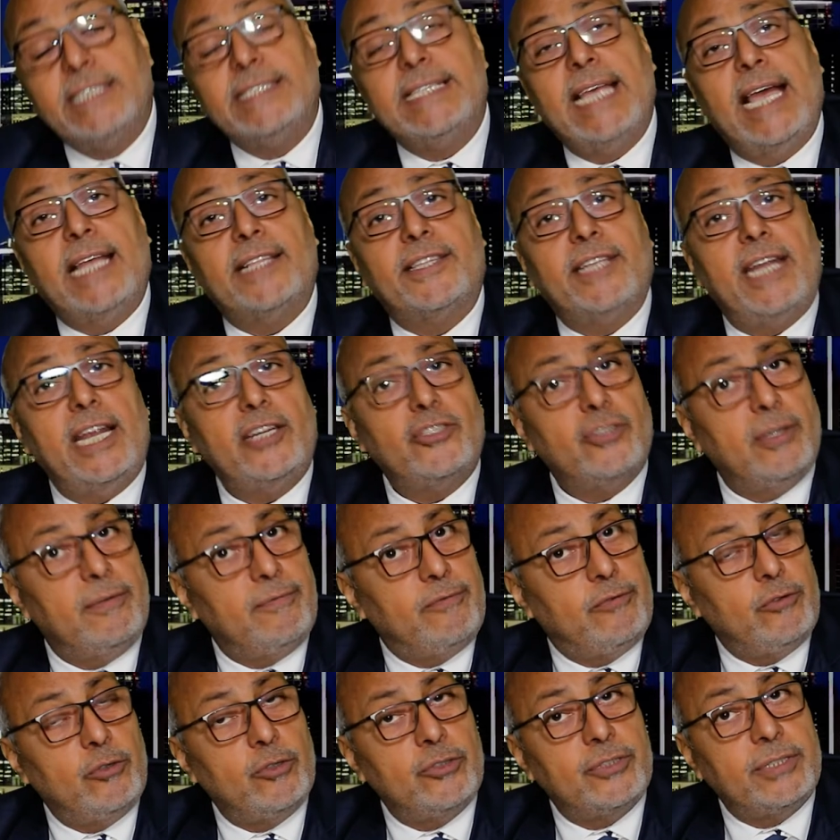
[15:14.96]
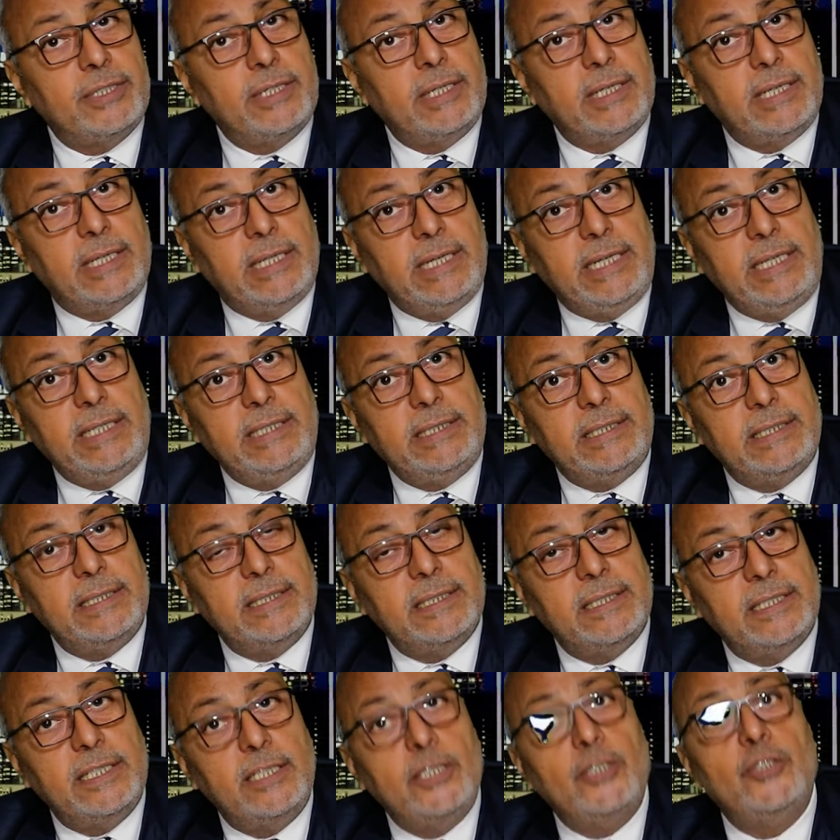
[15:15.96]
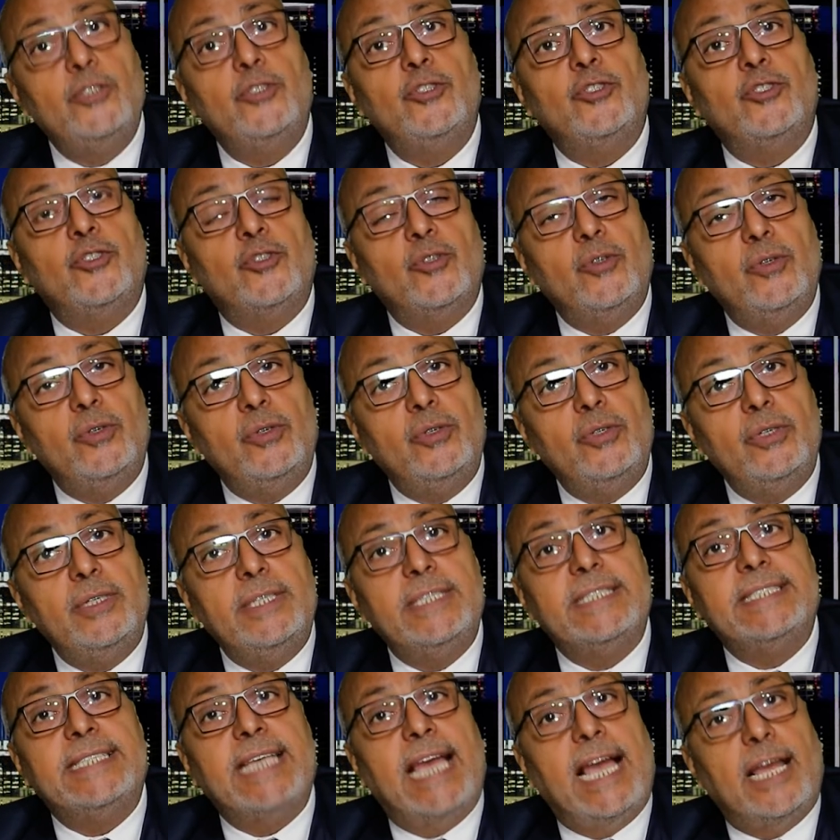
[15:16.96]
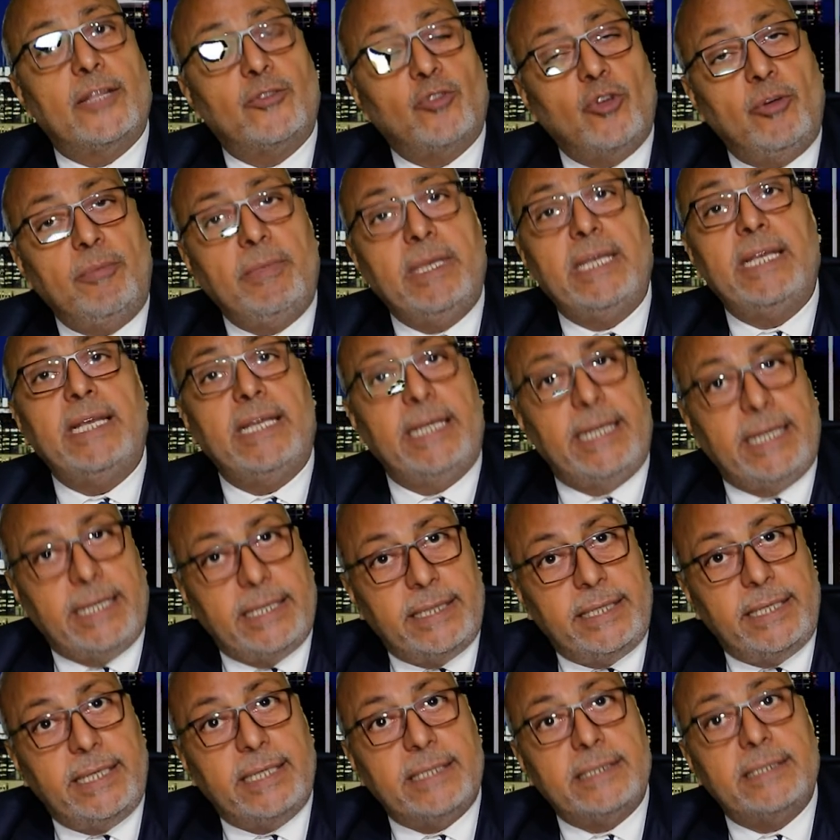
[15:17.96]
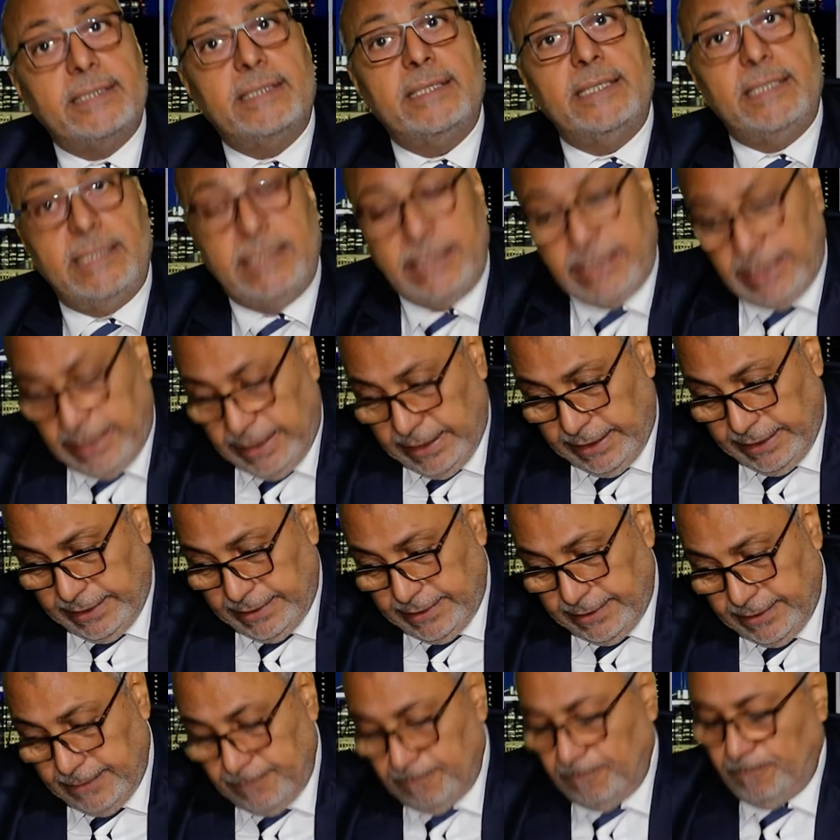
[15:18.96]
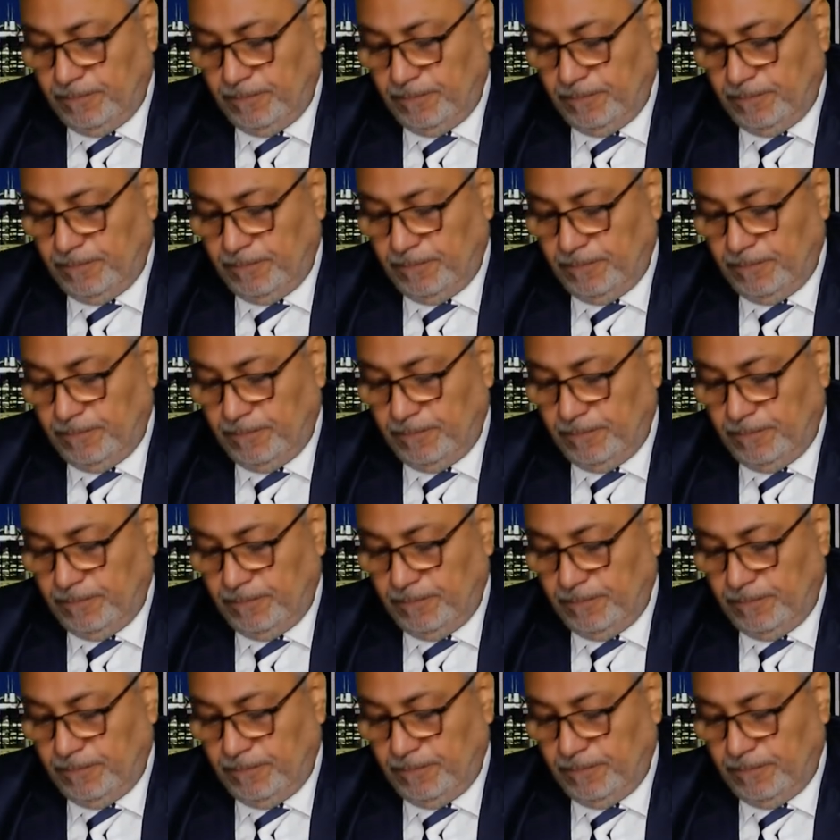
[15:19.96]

the attraction force increase so the atomic radius decrease.